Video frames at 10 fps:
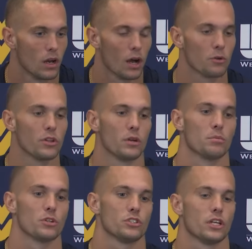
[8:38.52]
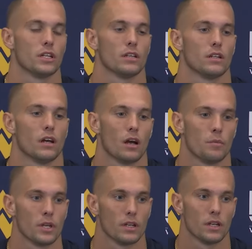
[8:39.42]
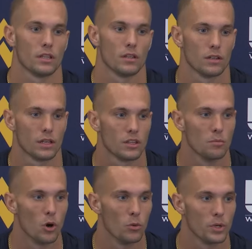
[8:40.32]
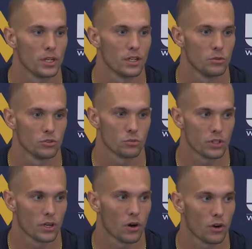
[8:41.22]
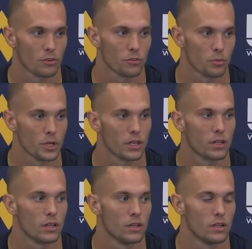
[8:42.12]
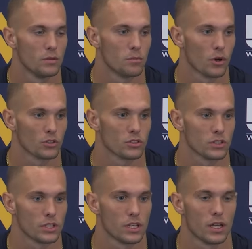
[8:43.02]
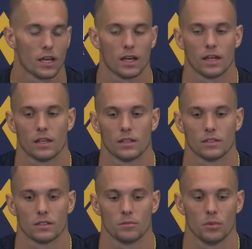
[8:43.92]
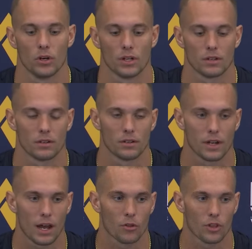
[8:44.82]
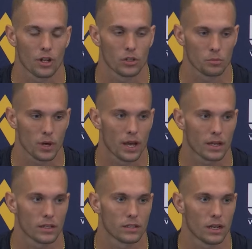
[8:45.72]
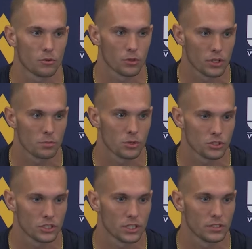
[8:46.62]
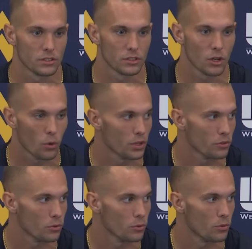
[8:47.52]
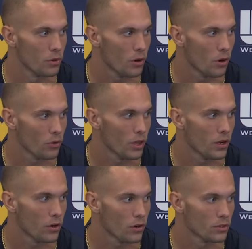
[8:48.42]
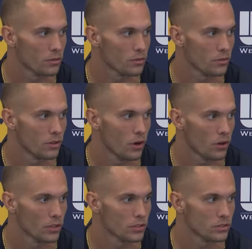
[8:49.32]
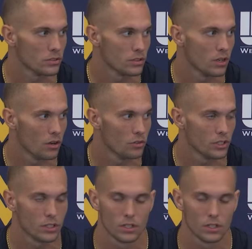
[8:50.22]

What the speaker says: I really appreciate it. I mean, in the moment, it was really hard for me mm-hmm. personally. But now that I look back, I really appreciate going through all that hardness mm-hmm. of it.